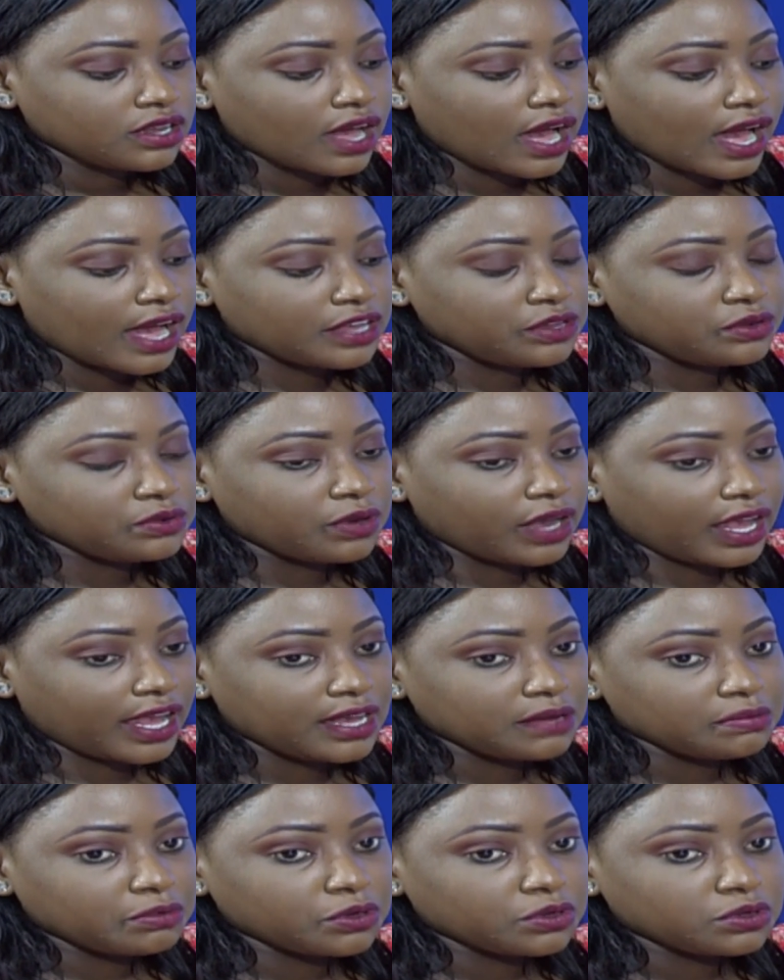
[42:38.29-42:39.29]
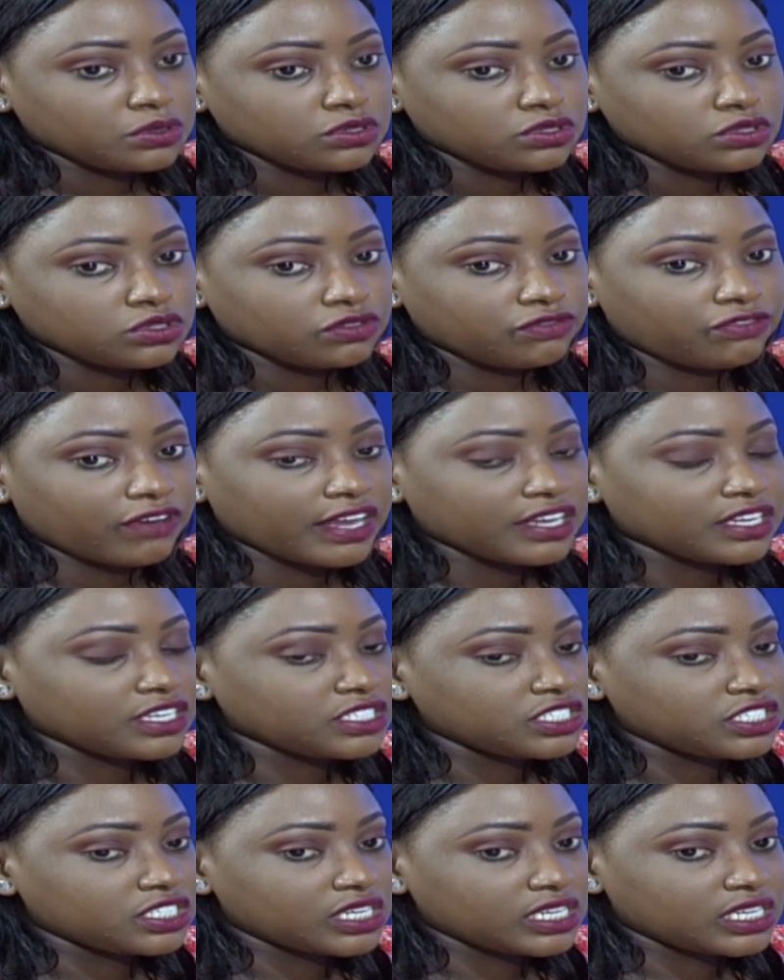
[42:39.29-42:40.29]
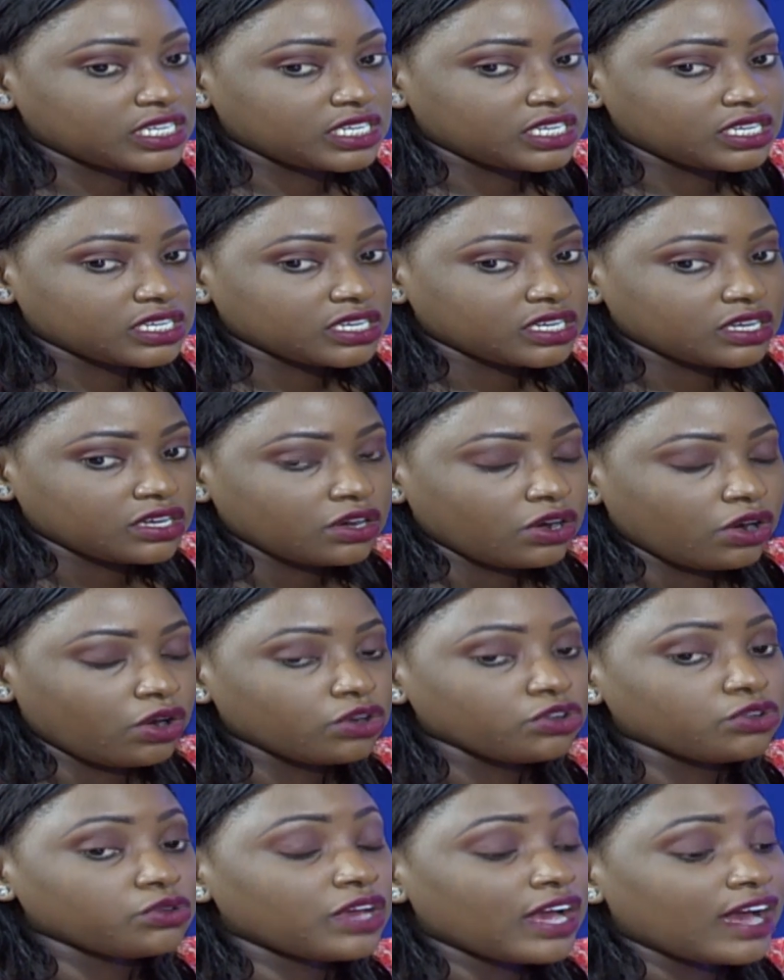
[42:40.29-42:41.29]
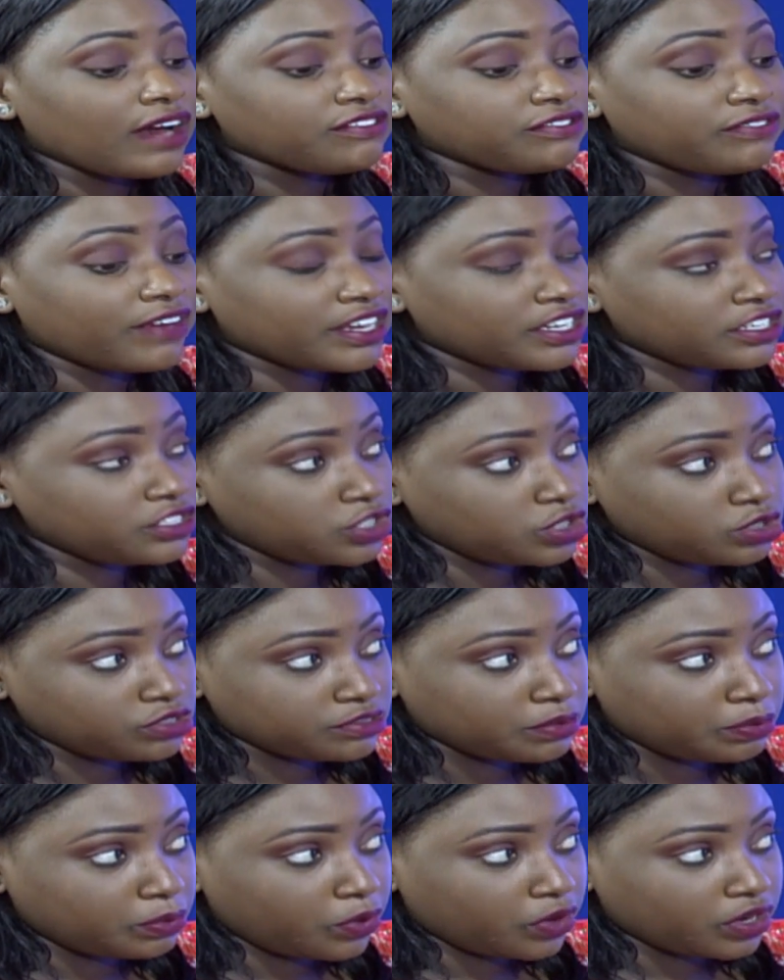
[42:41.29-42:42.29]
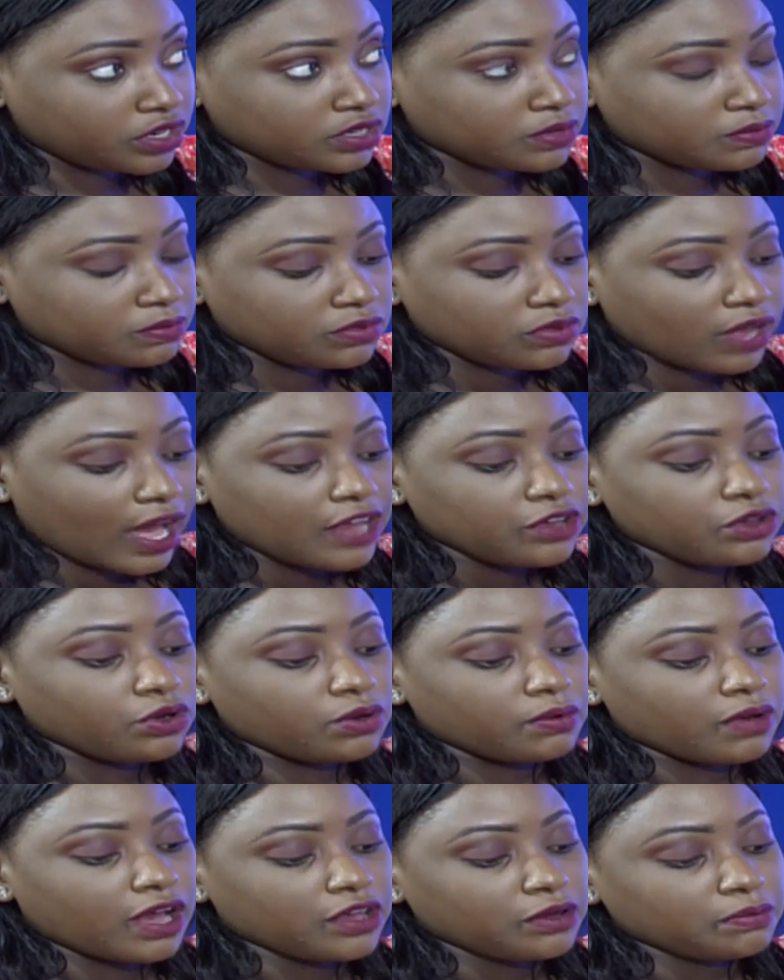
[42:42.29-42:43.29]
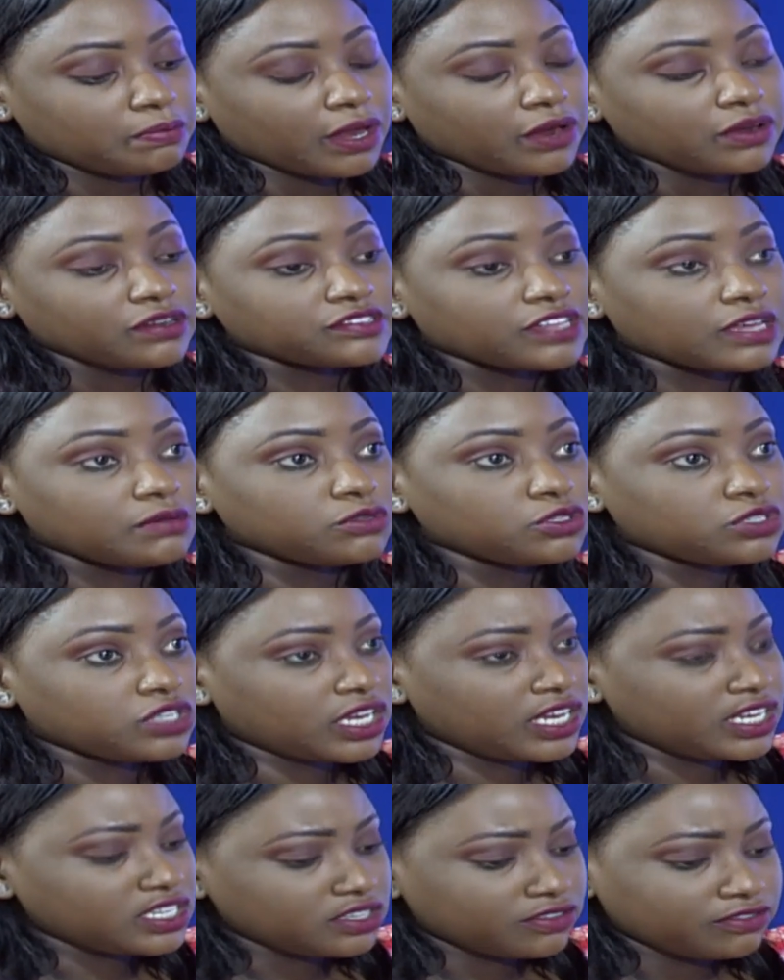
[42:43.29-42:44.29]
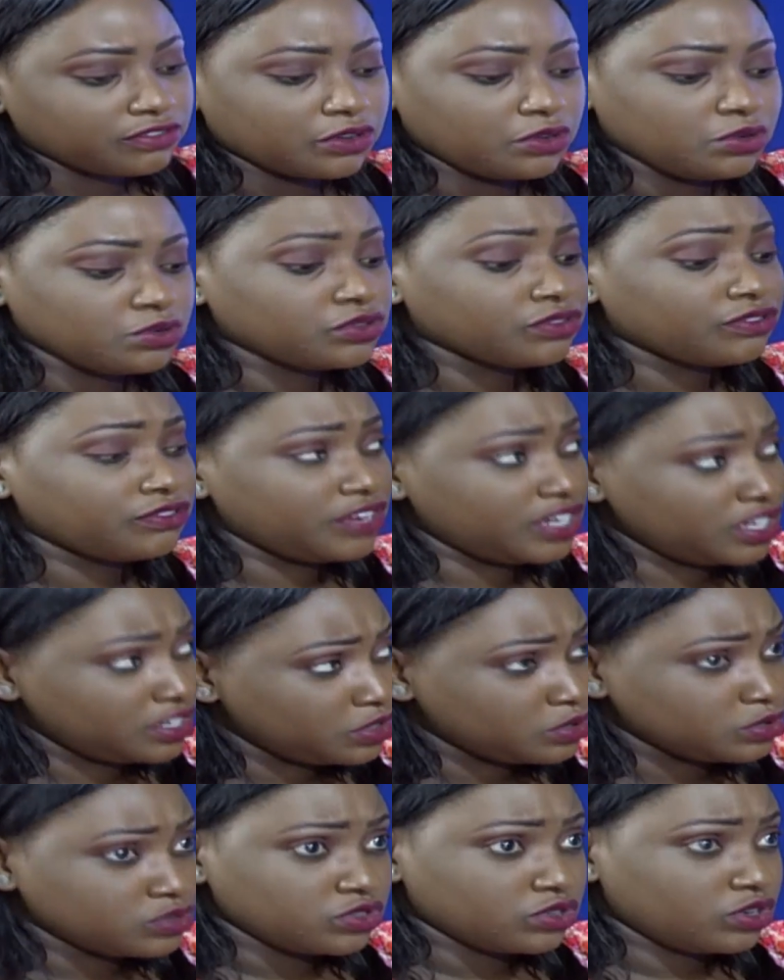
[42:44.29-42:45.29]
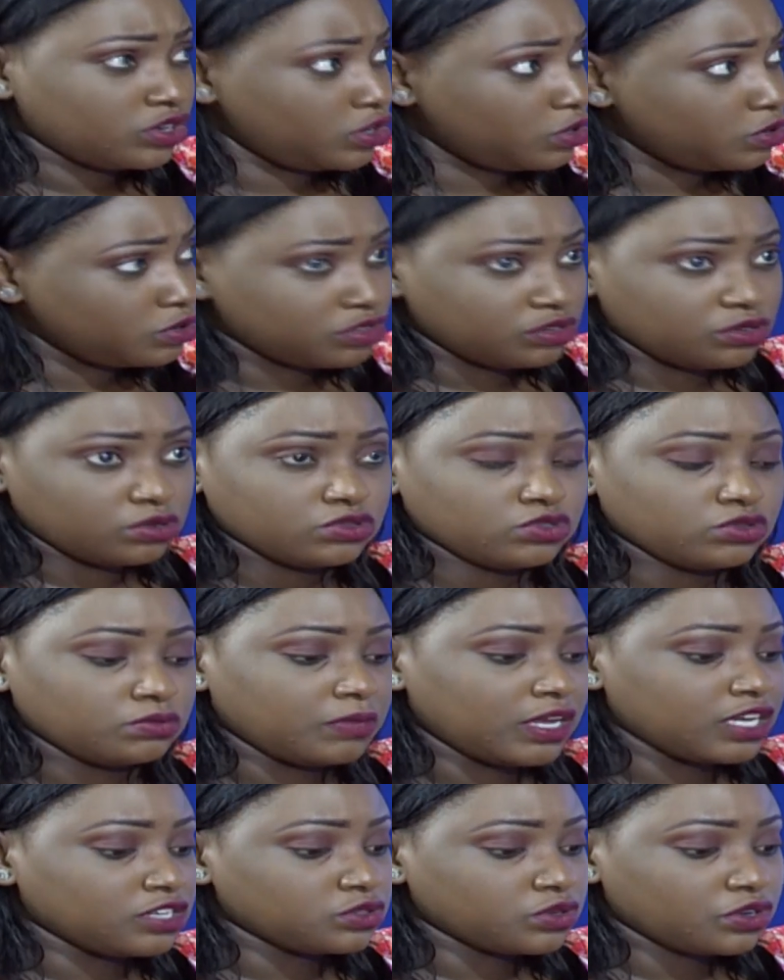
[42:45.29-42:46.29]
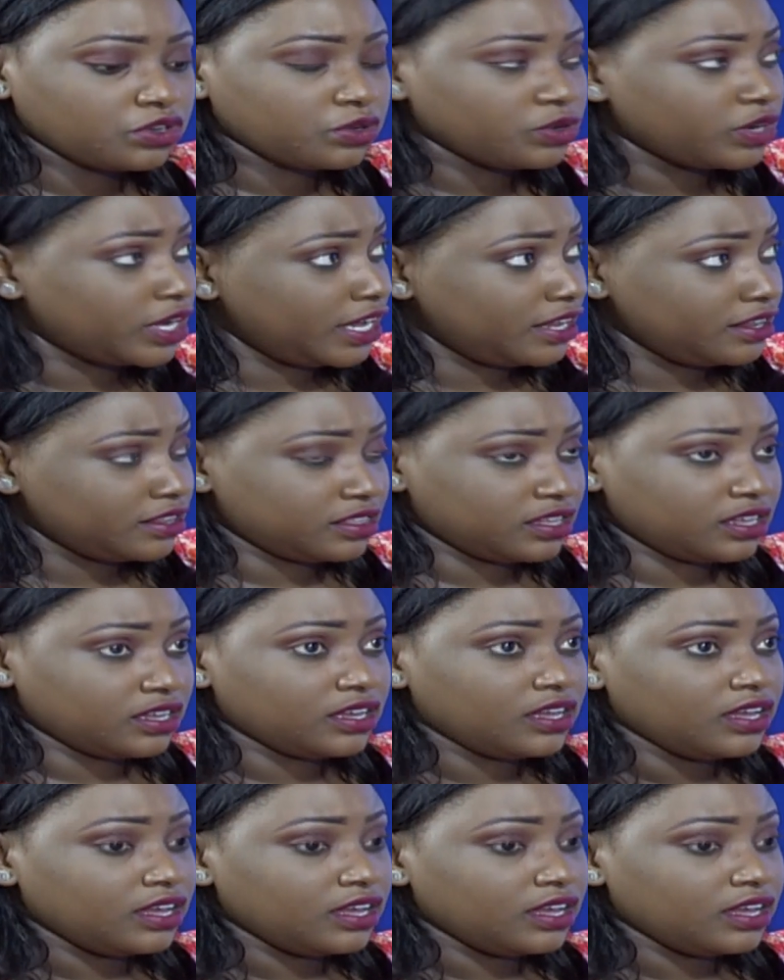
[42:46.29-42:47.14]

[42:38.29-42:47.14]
Are you able to financially, or do you have financial support? Are your parents able to cater for you, to feed you, to clothe you, to make sure you're healthy?